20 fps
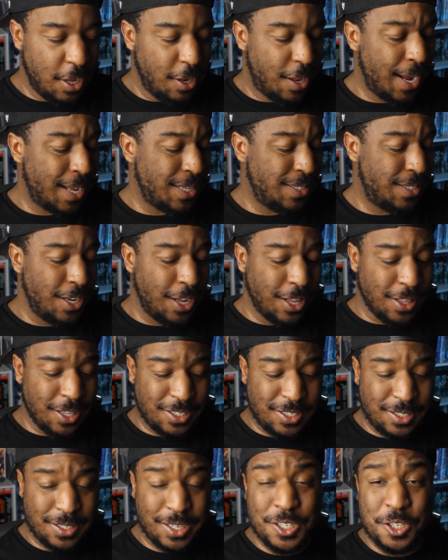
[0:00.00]
Like I said,
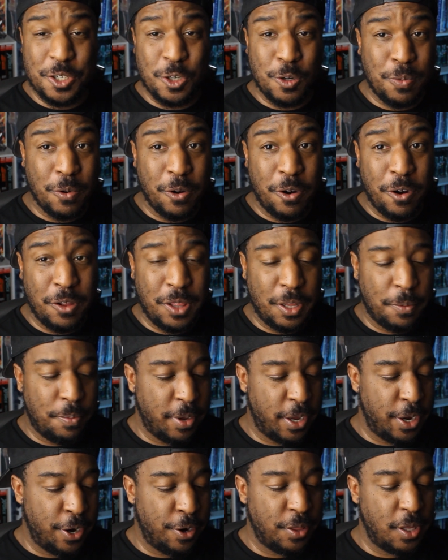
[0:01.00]
this is a super early
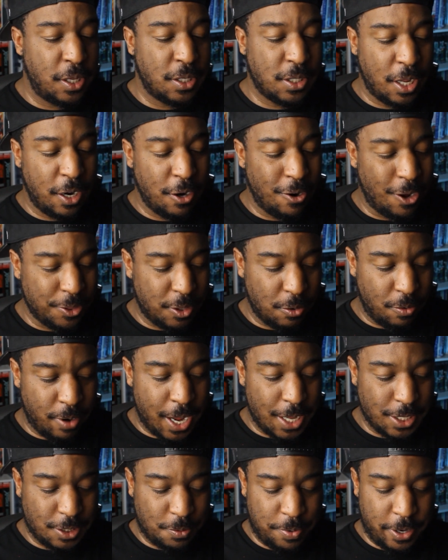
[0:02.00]
pair. These
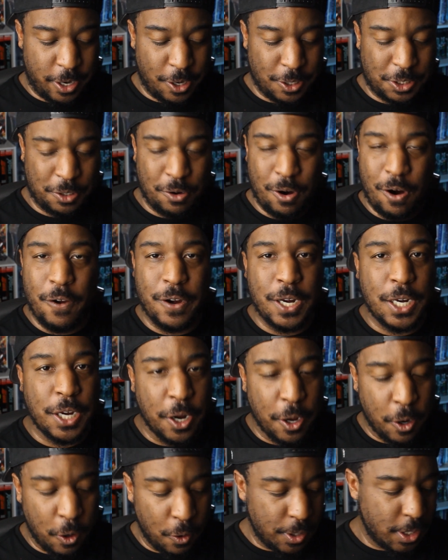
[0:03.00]
unauthorized pairs, you already
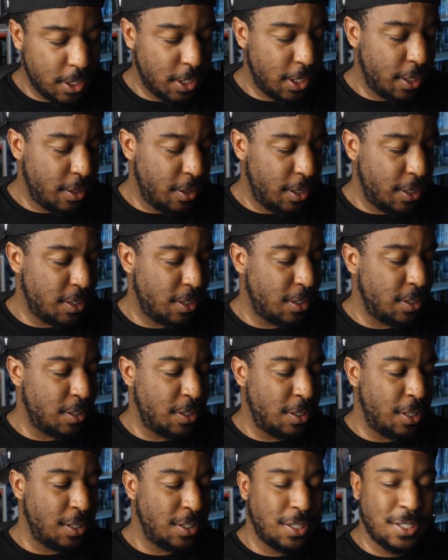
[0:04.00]
know, this
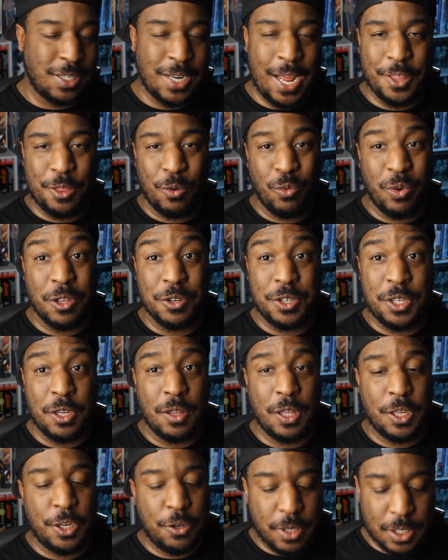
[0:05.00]
is not the real
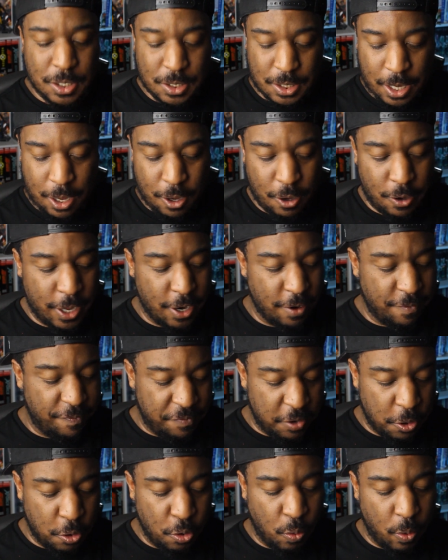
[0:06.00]
deal. And you can tell in a
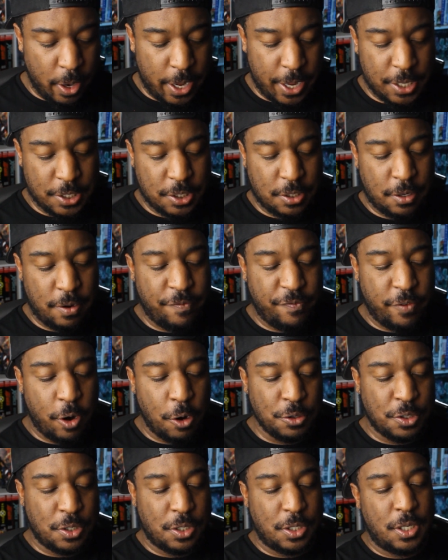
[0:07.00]
few ways.
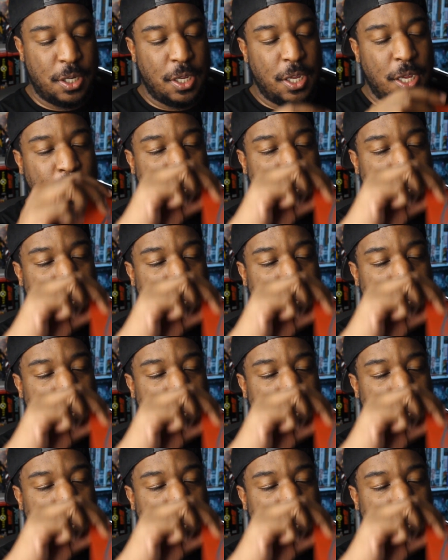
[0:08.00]
First,